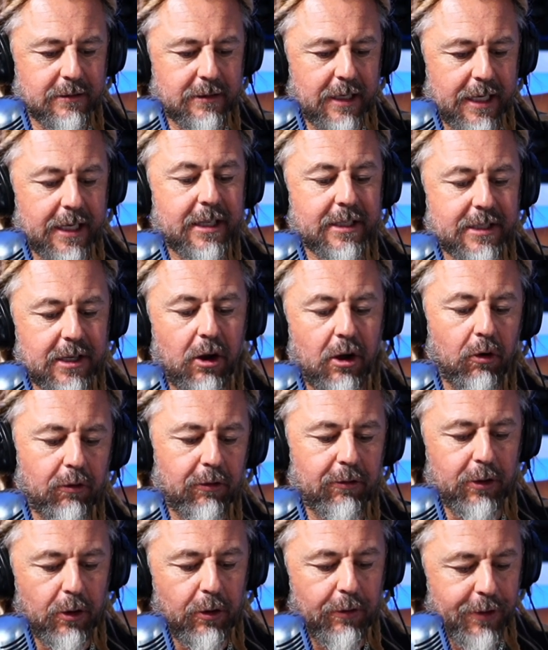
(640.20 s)
it is an
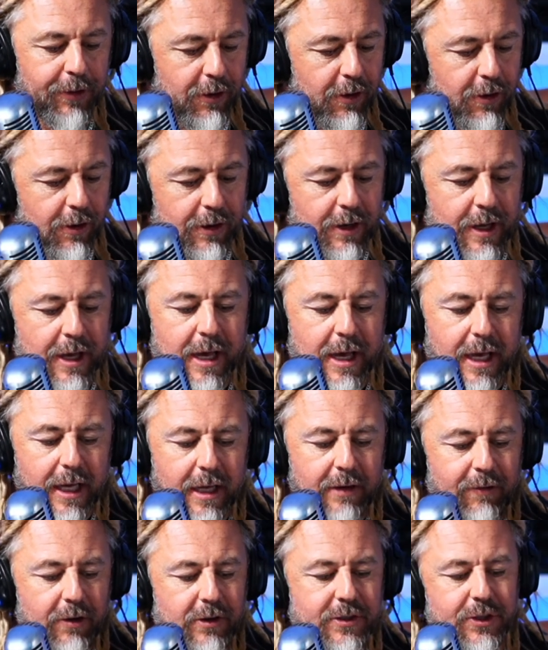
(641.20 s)
overflow of your heart.
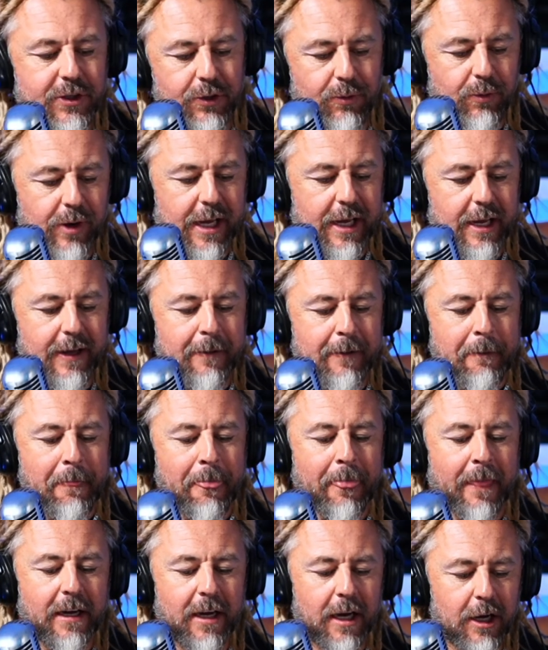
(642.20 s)
In verse 3,
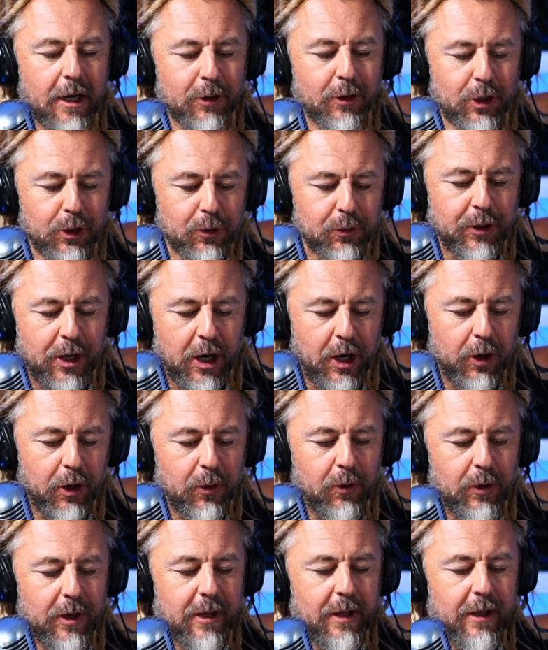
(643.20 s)
you
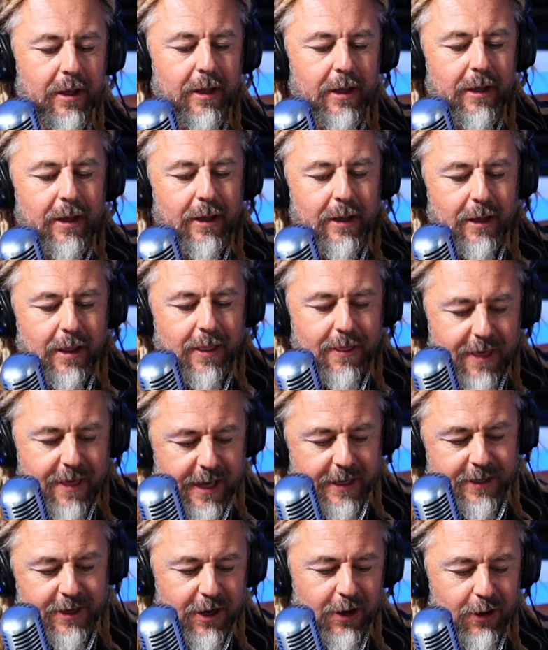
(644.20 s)
know,
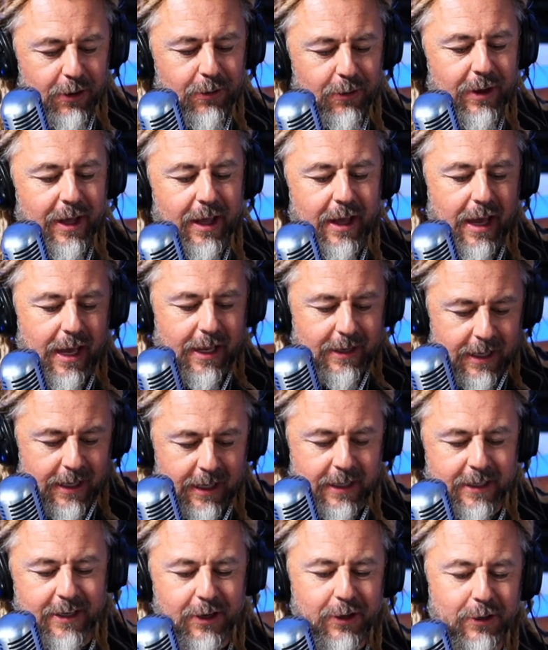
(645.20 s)
they know, and
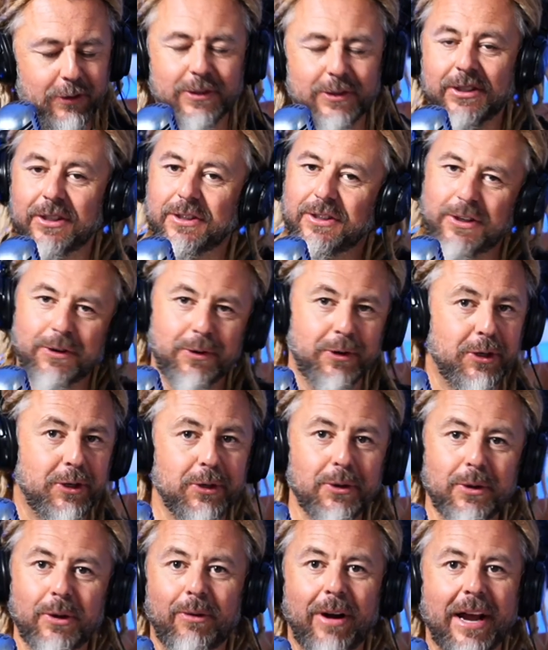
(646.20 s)
he knows, so
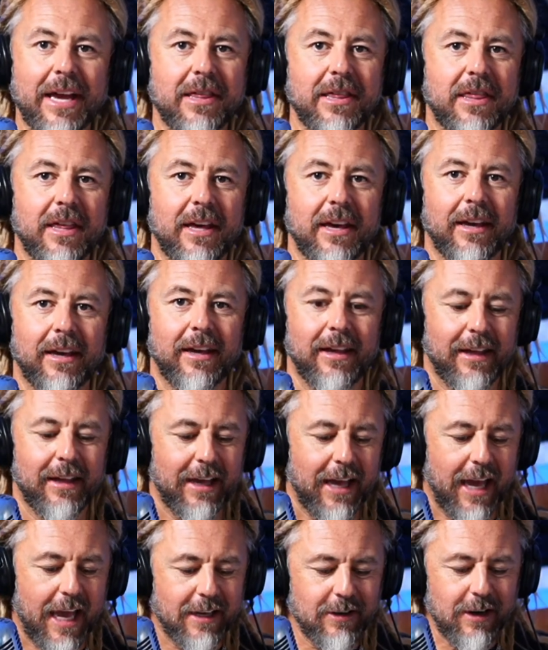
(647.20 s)
do the right thing.
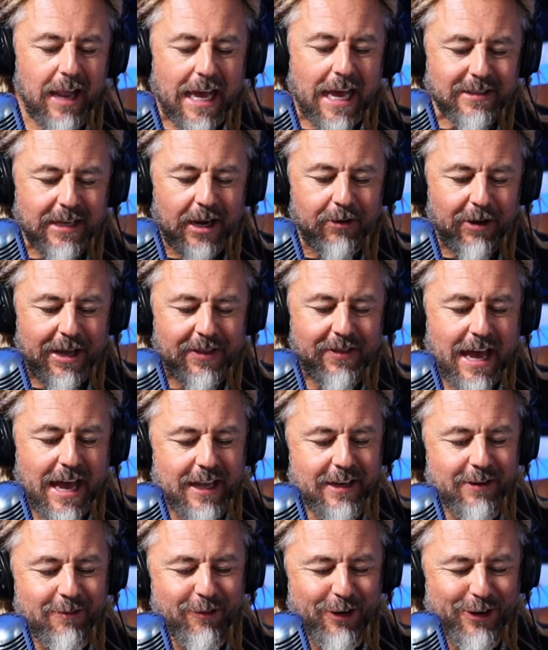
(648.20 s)
And as I read
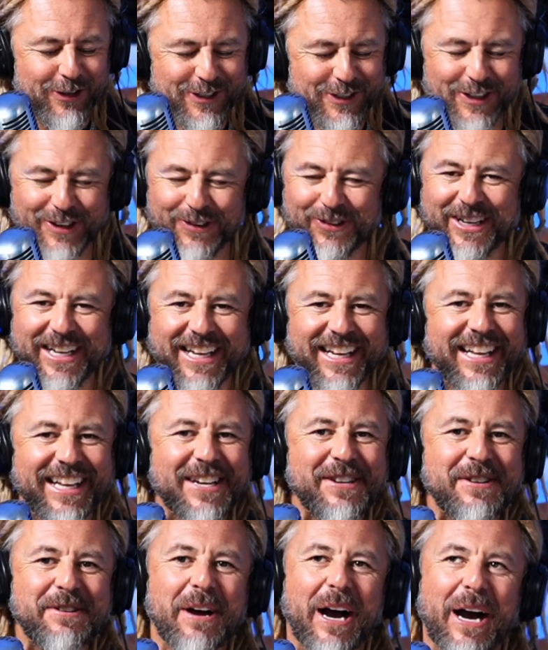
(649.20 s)
that in verse 3,
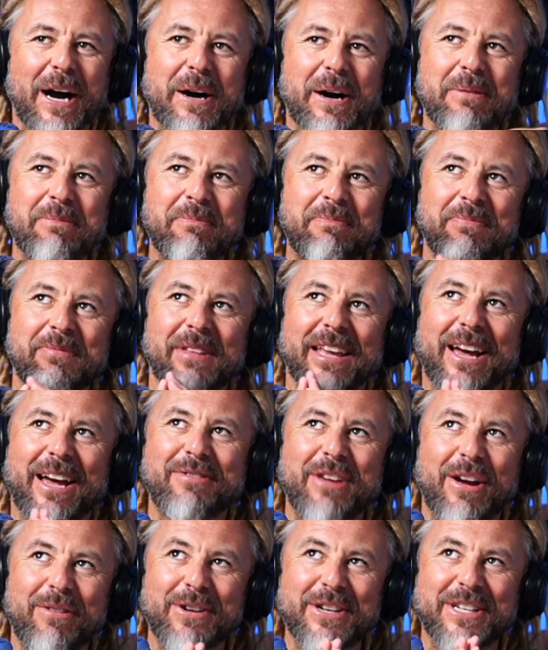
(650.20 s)
have
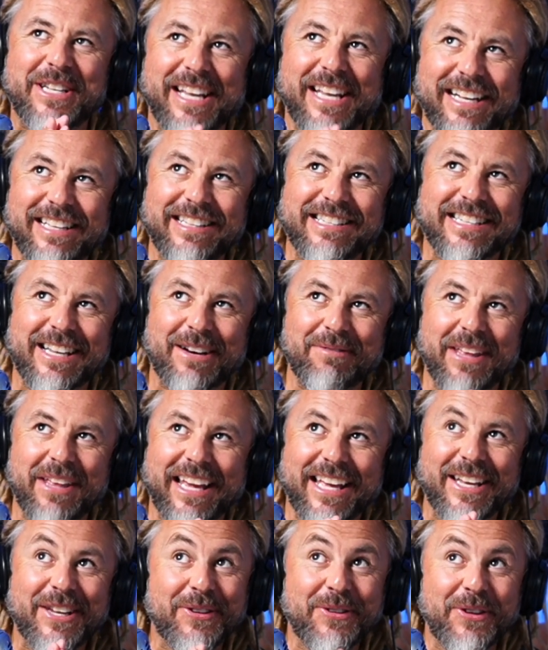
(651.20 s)
you ever done
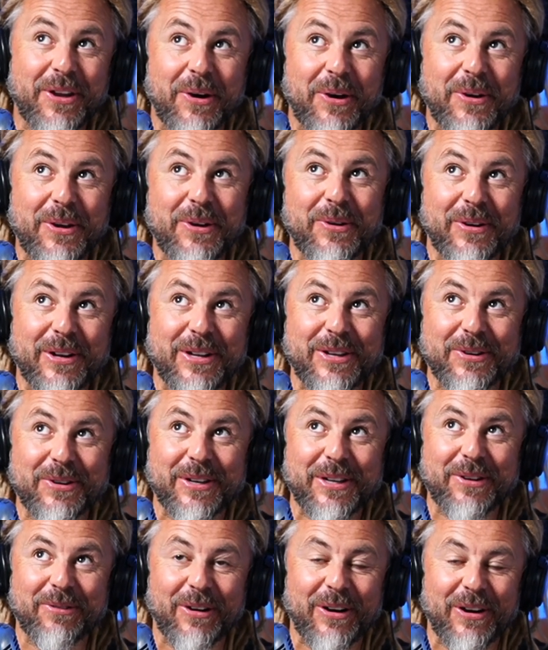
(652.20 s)
something and you know you were
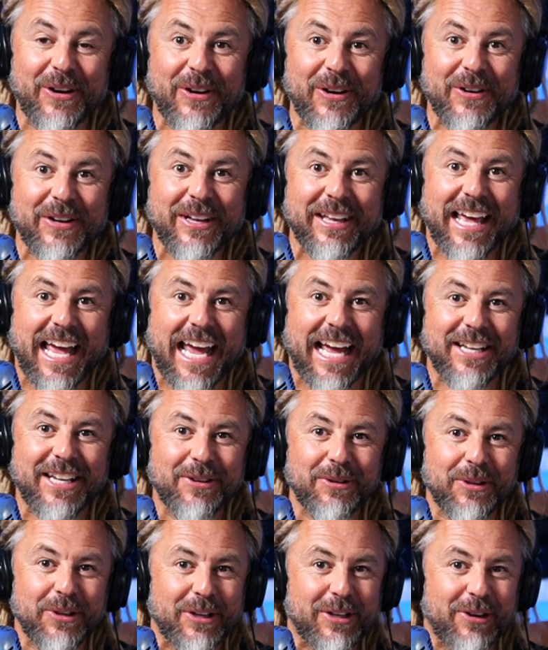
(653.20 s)
doing wrong, and
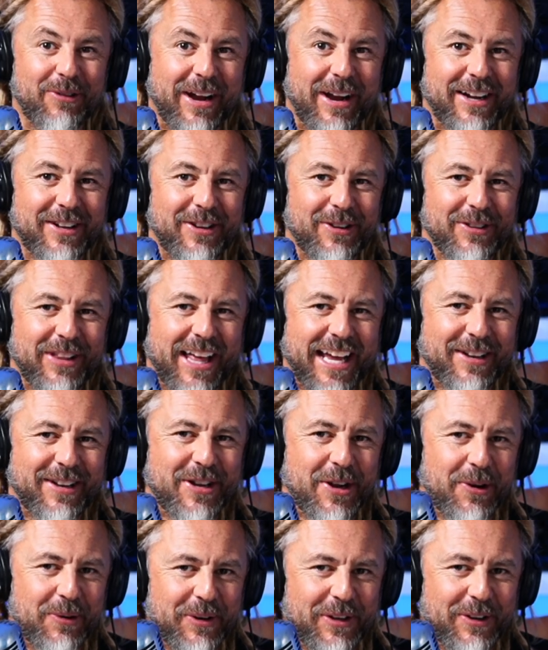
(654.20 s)
you looked around, you were like,
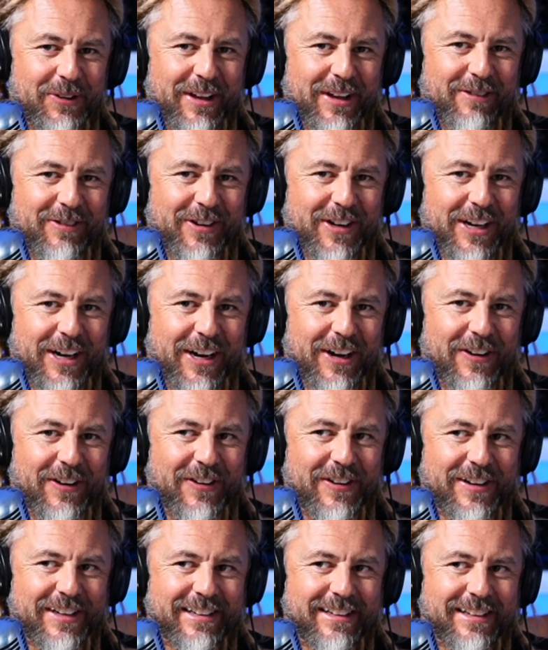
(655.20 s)
no one will ever know.